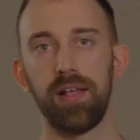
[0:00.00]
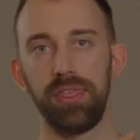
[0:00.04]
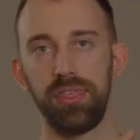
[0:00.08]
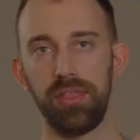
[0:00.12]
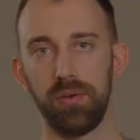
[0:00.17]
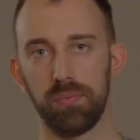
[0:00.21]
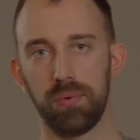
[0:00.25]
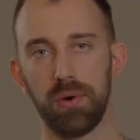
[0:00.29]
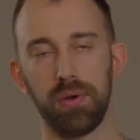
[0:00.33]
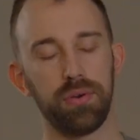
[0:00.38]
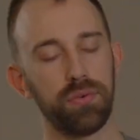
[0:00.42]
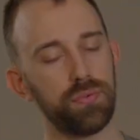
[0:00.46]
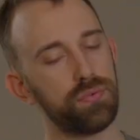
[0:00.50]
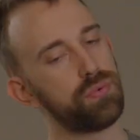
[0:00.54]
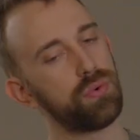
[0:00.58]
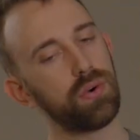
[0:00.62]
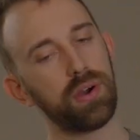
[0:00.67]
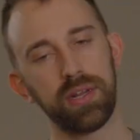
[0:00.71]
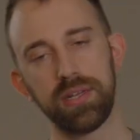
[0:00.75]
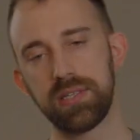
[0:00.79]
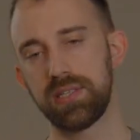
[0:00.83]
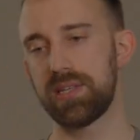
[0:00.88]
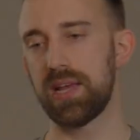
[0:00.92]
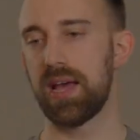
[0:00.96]
the Ronin
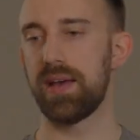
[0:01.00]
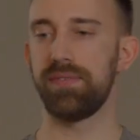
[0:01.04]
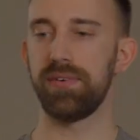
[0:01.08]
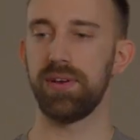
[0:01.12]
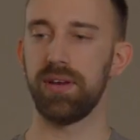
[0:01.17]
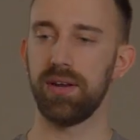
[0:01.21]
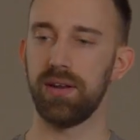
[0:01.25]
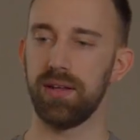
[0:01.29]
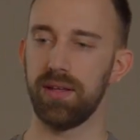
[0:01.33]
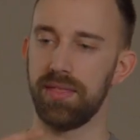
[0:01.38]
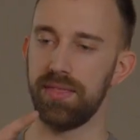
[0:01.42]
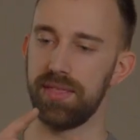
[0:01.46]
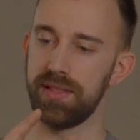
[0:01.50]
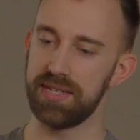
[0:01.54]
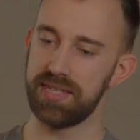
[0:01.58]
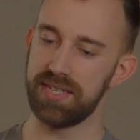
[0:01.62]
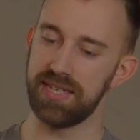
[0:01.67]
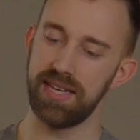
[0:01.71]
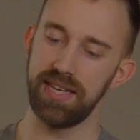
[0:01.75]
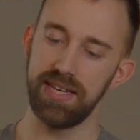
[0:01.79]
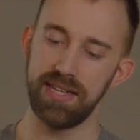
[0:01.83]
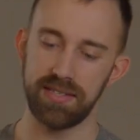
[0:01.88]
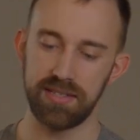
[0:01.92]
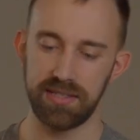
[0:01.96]
47, the
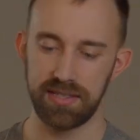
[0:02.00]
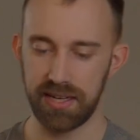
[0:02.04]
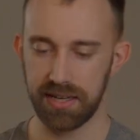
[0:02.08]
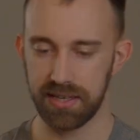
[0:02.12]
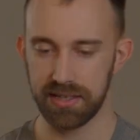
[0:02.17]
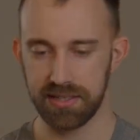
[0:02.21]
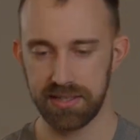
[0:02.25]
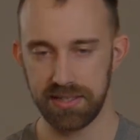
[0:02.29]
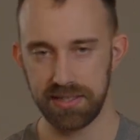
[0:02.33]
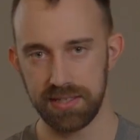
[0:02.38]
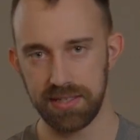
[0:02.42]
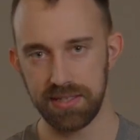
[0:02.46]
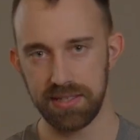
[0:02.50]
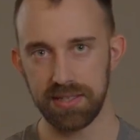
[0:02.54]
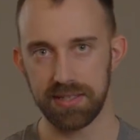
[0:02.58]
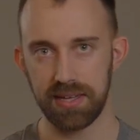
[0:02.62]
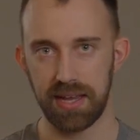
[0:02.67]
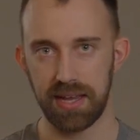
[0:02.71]
T6s.